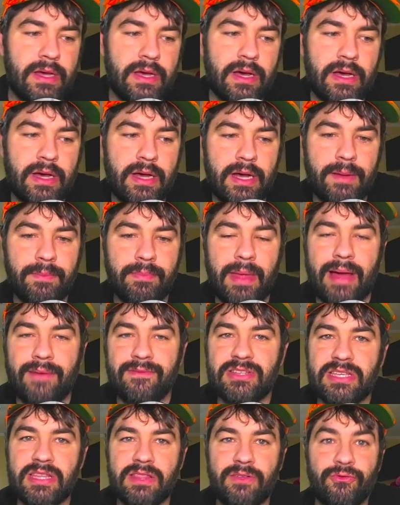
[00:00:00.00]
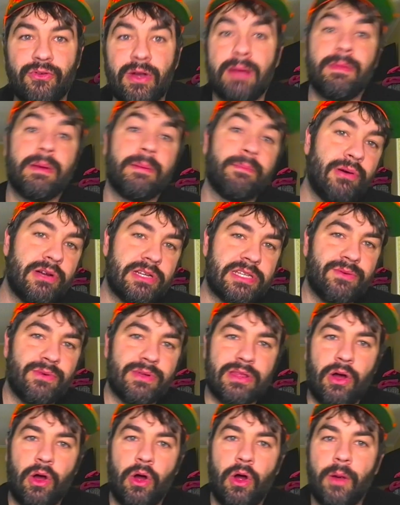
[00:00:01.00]
Obviously, the framing, pushing with
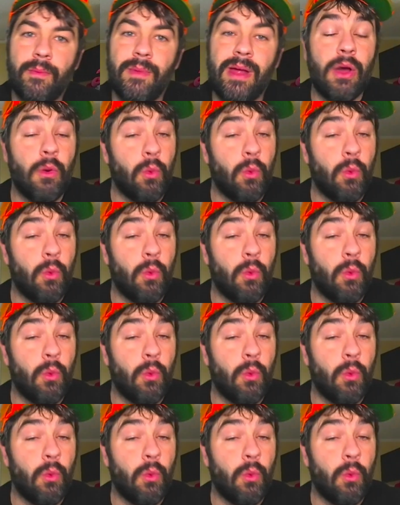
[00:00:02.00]
the arm,